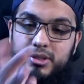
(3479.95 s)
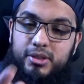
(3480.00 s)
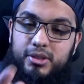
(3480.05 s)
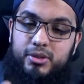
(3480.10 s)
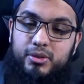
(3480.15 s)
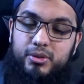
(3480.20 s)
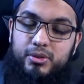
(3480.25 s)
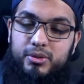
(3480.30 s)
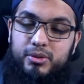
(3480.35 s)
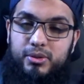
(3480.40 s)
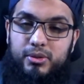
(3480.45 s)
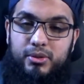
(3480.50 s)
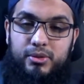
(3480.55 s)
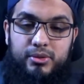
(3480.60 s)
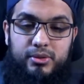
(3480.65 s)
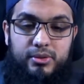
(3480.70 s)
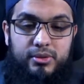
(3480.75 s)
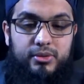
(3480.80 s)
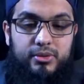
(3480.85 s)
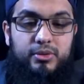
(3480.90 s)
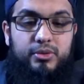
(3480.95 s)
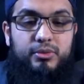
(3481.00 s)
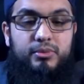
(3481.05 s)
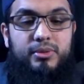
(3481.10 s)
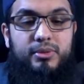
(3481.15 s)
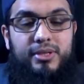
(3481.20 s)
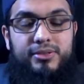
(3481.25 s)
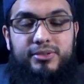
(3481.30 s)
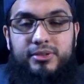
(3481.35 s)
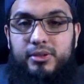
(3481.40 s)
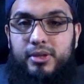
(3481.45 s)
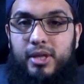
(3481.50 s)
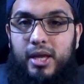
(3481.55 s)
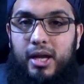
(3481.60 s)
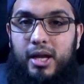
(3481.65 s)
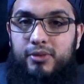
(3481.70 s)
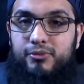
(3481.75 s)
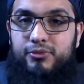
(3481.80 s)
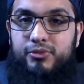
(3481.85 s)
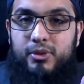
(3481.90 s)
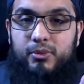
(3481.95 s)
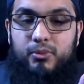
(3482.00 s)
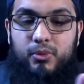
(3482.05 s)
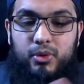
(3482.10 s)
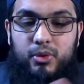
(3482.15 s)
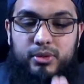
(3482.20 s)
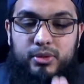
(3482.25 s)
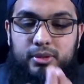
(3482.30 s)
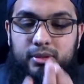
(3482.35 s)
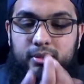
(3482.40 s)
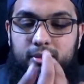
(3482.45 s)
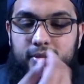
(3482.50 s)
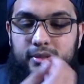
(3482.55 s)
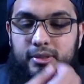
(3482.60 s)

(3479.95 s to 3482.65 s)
Let's say you get a handful of water,